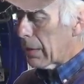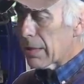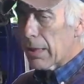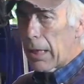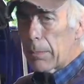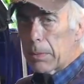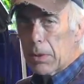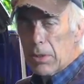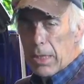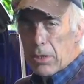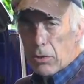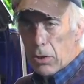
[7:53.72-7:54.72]
this side, because
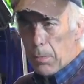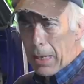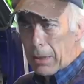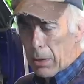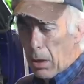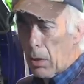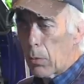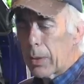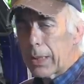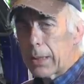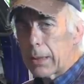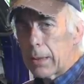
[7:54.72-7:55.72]
that's going to bend along
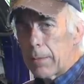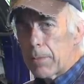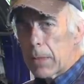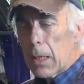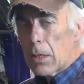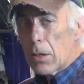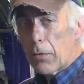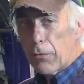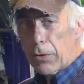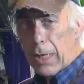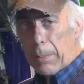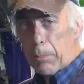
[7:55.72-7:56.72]
with it. So
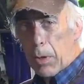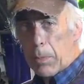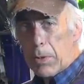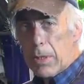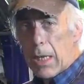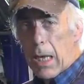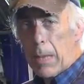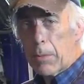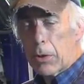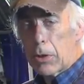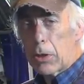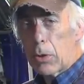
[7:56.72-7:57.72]
for that purpose, I'm
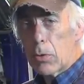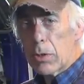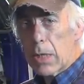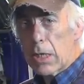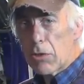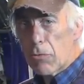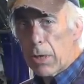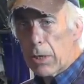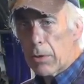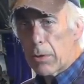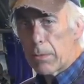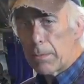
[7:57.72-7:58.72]
going to use a
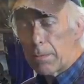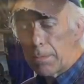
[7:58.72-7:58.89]
shrinker.